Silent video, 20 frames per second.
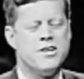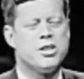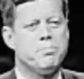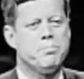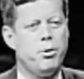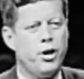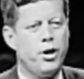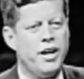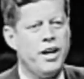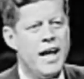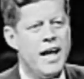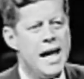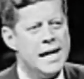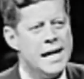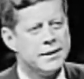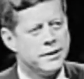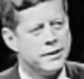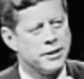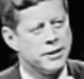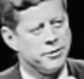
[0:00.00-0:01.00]
to put an
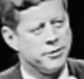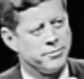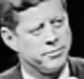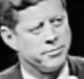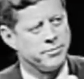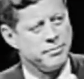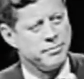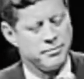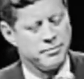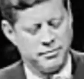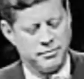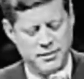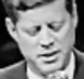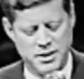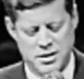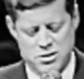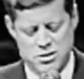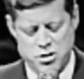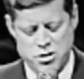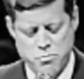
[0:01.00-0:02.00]
end
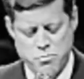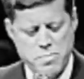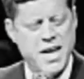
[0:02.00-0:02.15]
to